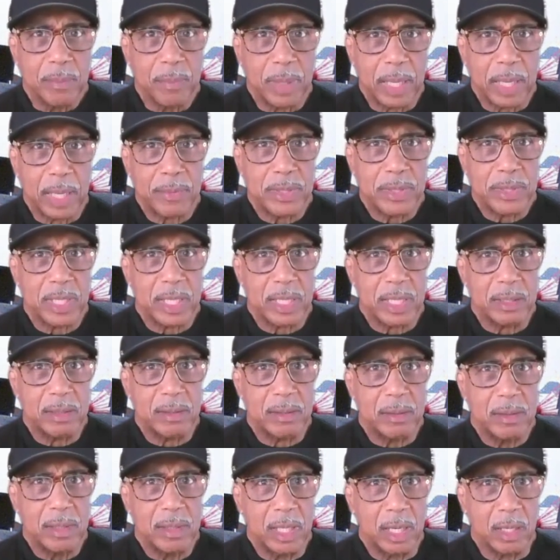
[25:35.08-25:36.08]
But I would
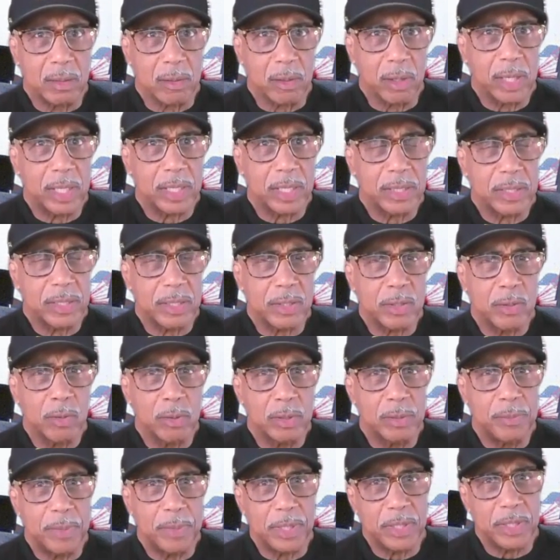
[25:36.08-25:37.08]
say, look at the
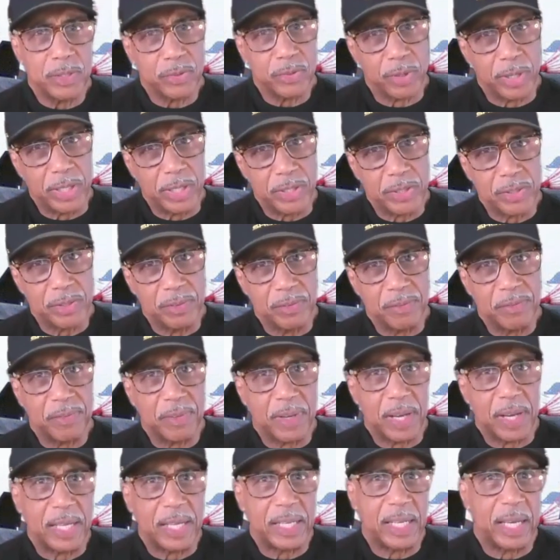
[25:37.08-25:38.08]
school administration,
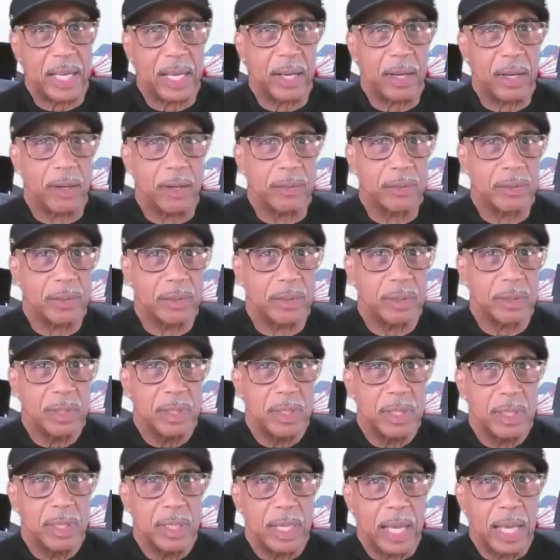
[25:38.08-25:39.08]
find out
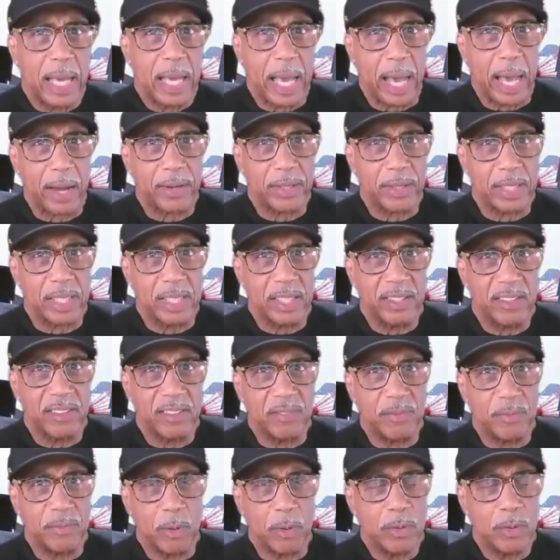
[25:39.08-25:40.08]
how to
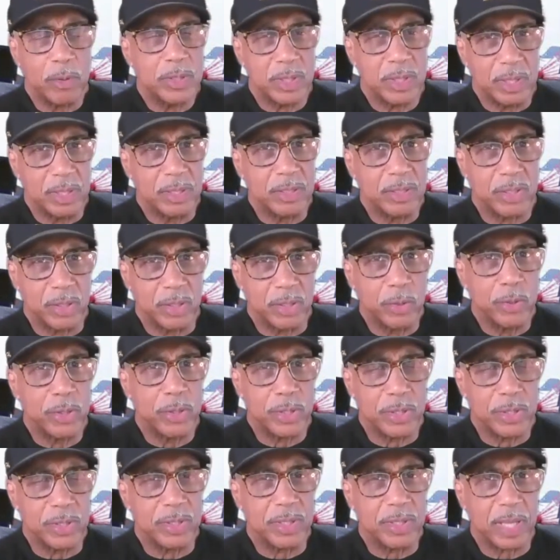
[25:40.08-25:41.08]
give. Most
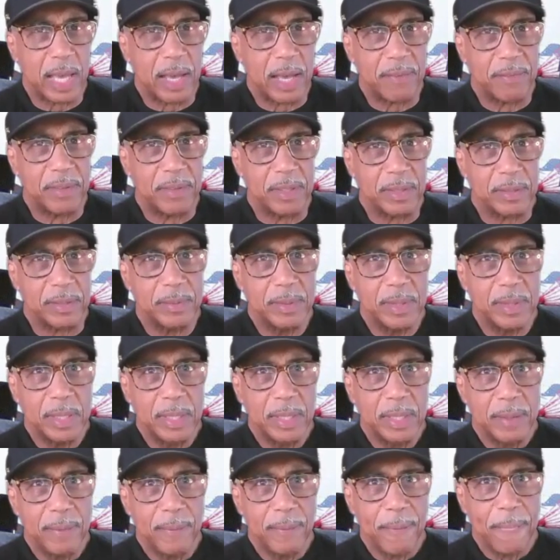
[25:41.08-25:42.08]
institutions have a
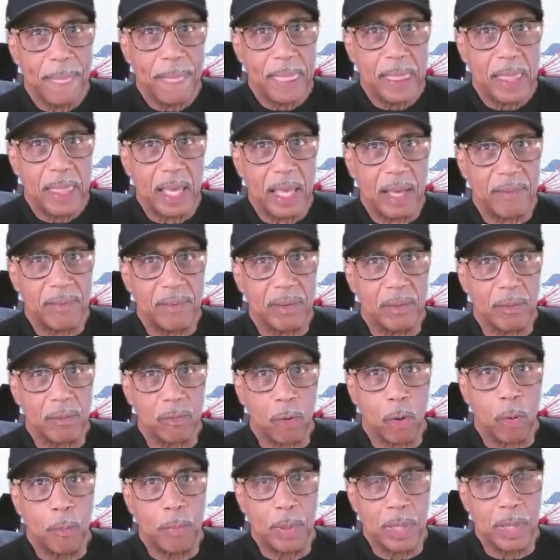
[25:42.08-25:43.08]

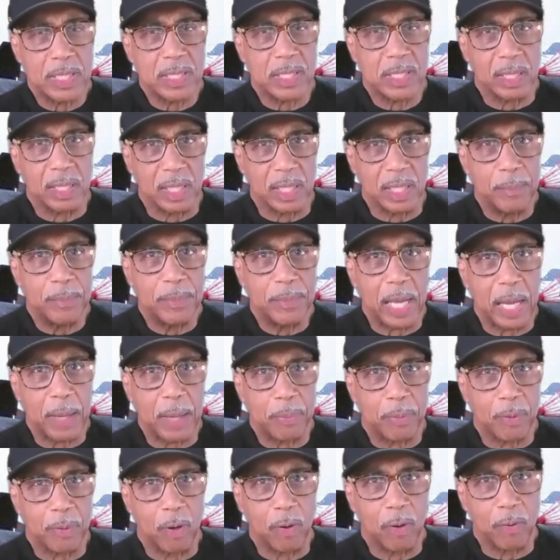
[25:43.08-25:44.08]
robust alumni
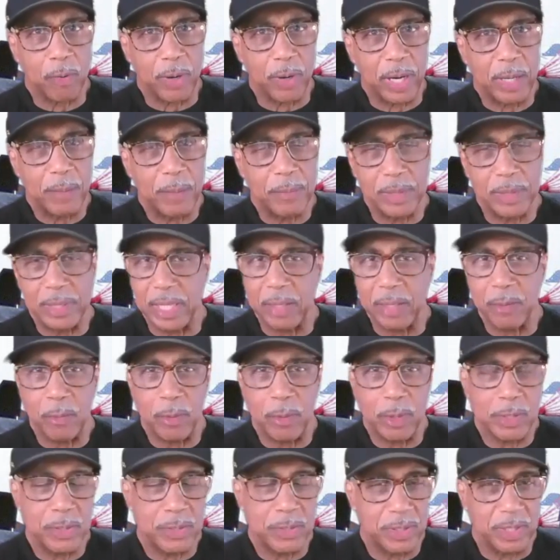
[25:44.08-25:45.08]
program, and they
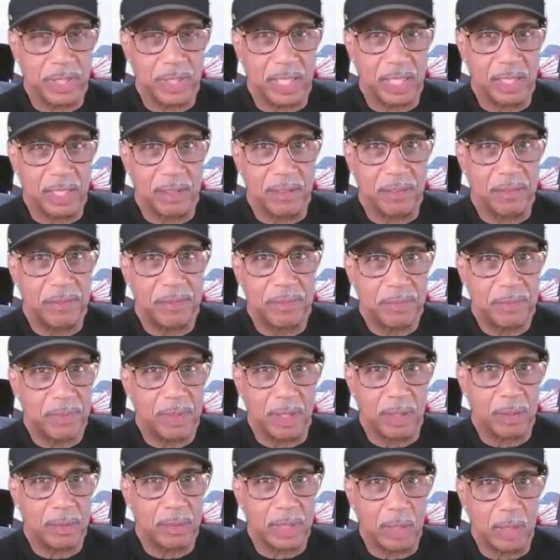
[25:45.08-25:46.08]
want you to give,
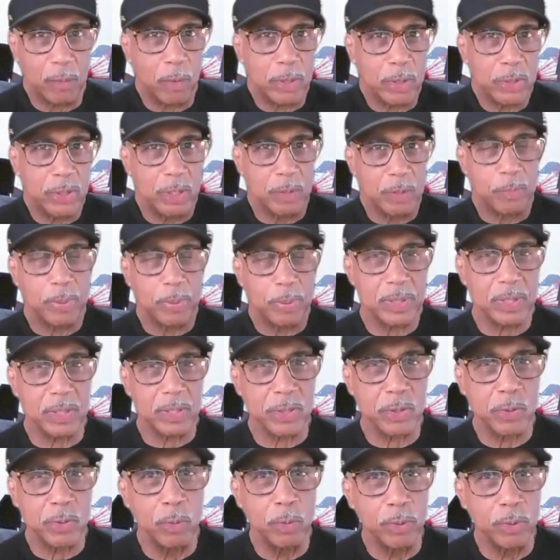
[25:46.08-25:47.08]
they want you to put
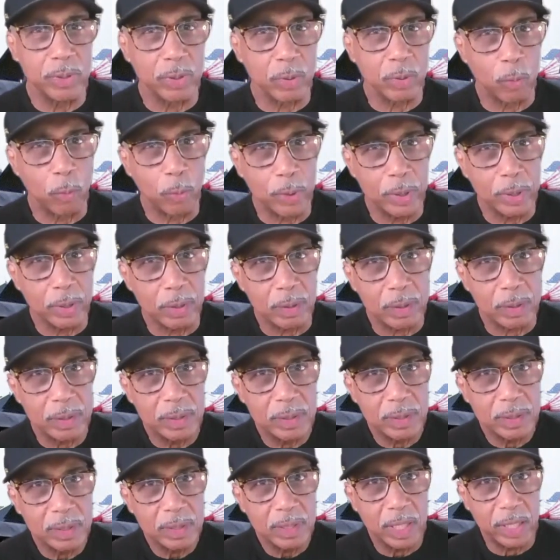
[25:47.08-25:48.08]
the school in their will,
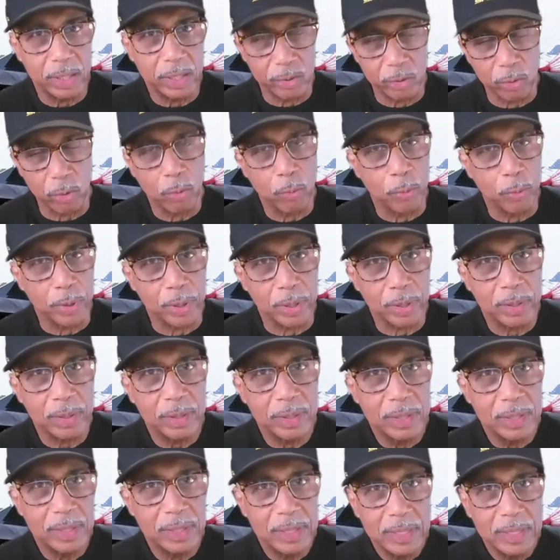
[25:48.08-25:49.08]
in your will.